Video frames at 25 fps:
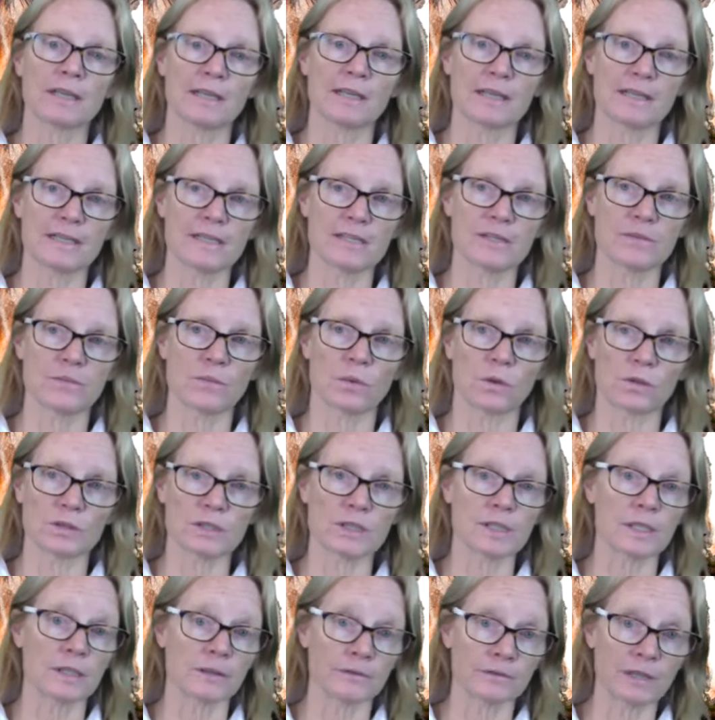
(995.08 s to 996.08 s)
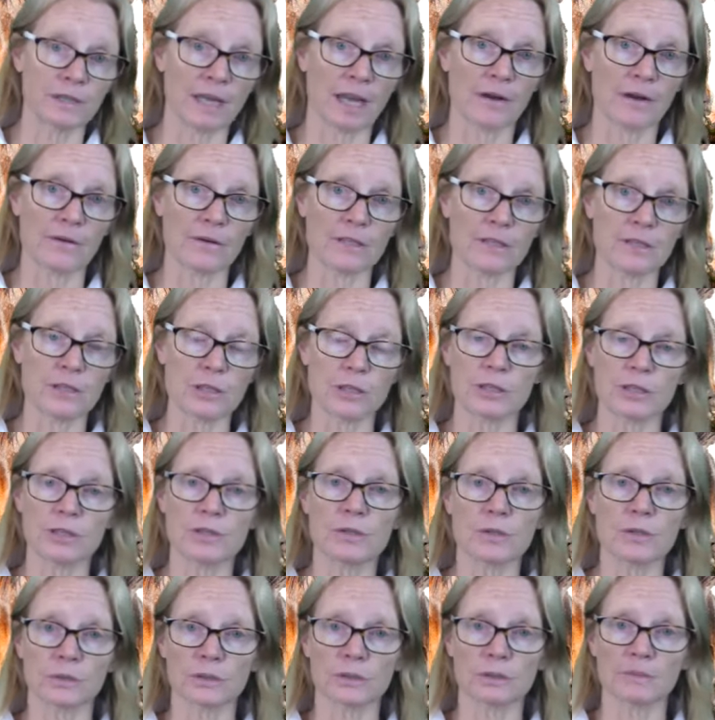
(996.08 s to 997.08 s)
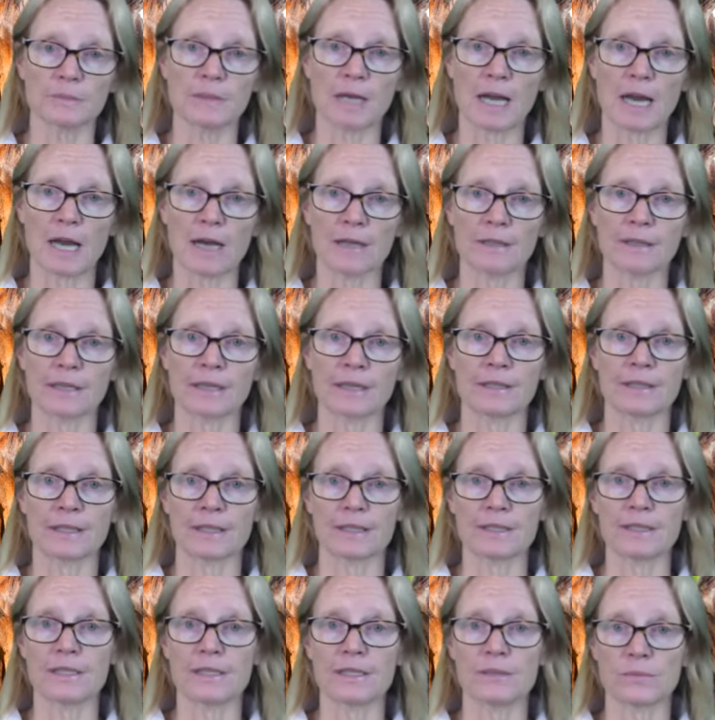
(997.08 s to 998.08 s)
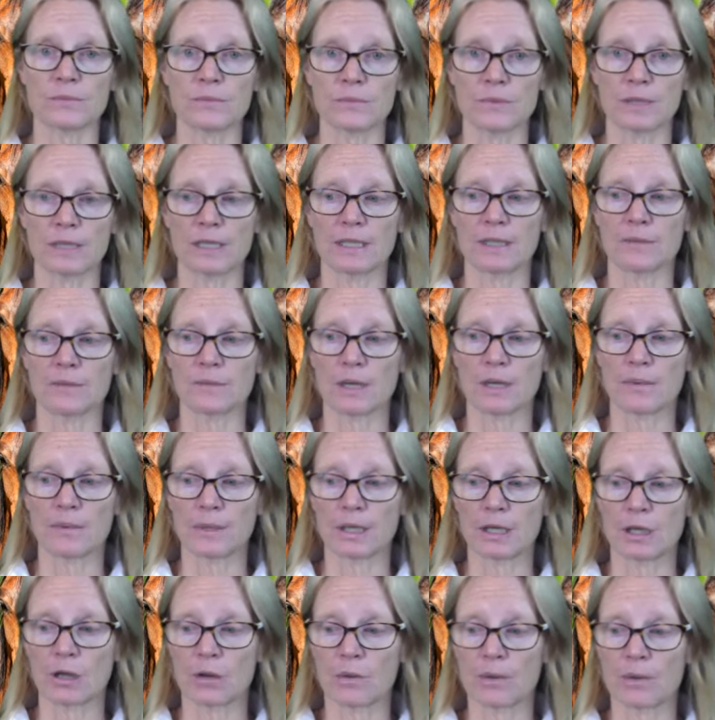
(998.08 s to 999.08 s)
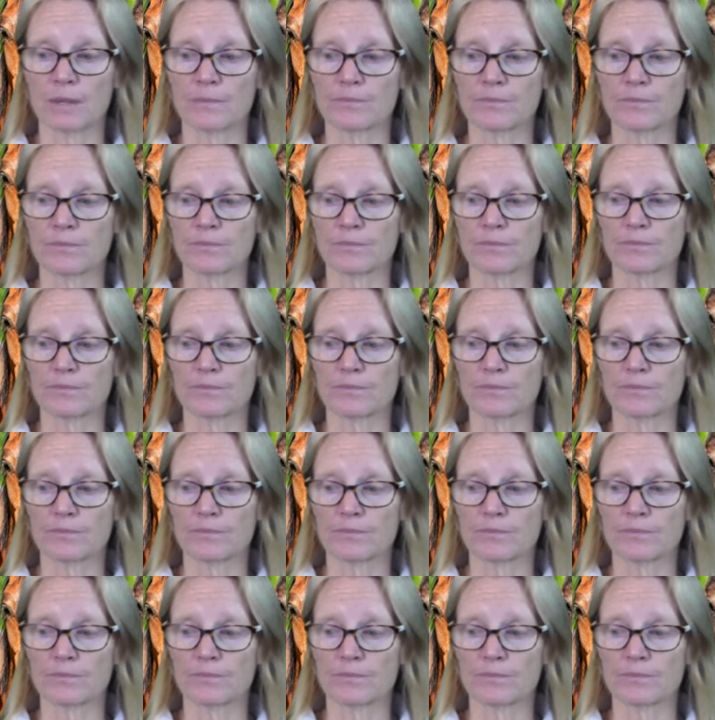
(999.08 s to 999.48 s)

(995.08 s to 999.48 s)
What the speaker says: is what self-carriage is all about, and that is really where we're going.